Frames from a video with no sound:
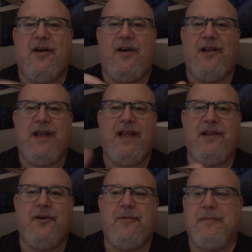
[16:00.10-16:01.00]
on
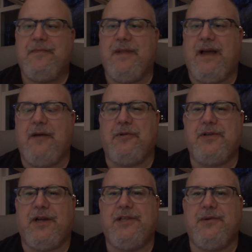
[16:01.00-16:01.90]
that note, I will
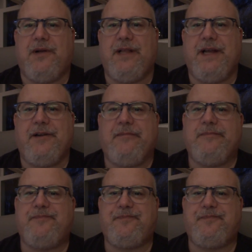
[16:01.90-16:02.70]
talk to you all later.